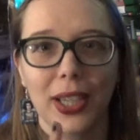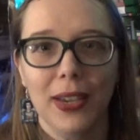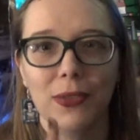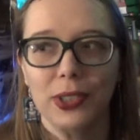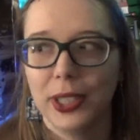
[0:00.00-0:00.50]

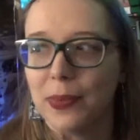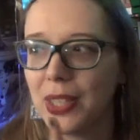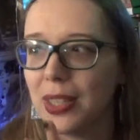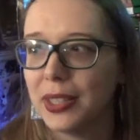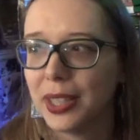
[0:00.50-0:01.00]
looking for
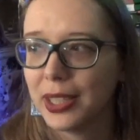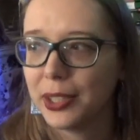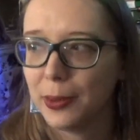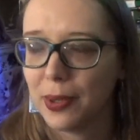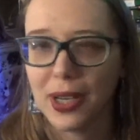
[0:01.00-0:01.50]
something that's like
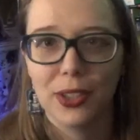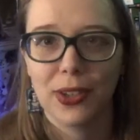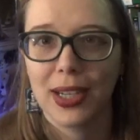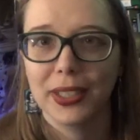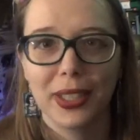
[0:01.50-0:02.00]
super
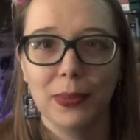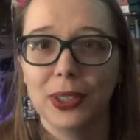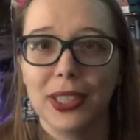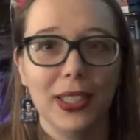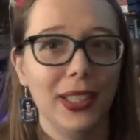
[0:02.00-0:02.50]
interesting,
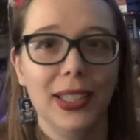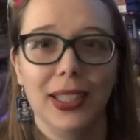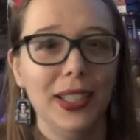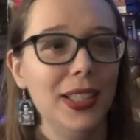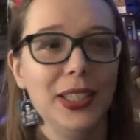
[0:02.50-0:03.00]

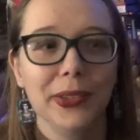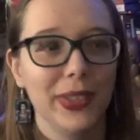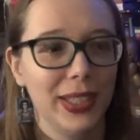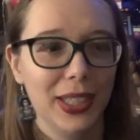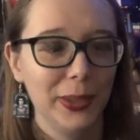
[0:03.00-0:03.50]
please
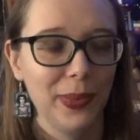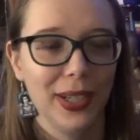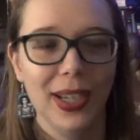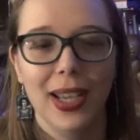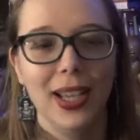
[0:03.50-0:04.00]
read this
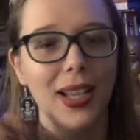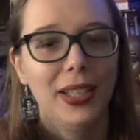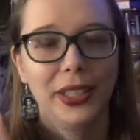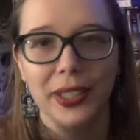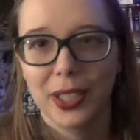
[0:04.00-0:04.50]
one.
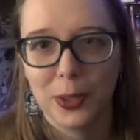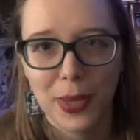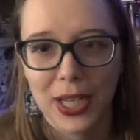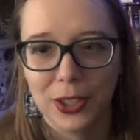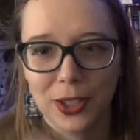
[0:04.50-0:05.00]
Such a
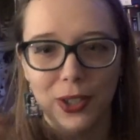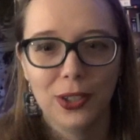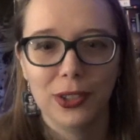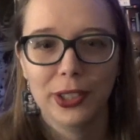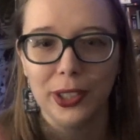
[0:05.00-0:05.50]
page
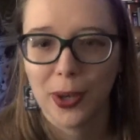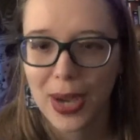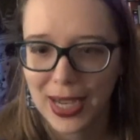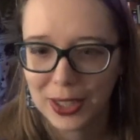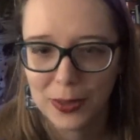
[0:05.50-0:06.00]
turner, so
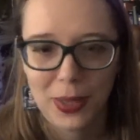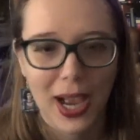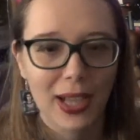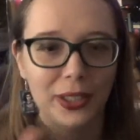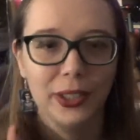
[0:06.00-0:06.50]
action
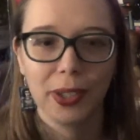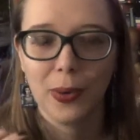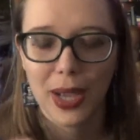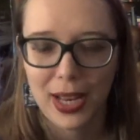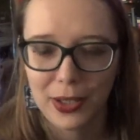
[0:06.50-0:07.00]
packed,
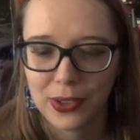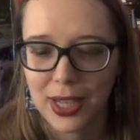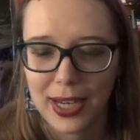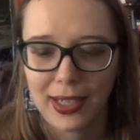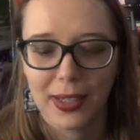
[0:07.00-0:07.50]
so
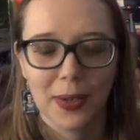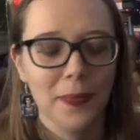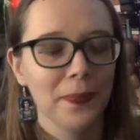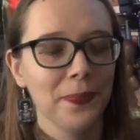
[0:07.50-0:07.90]
entertaining.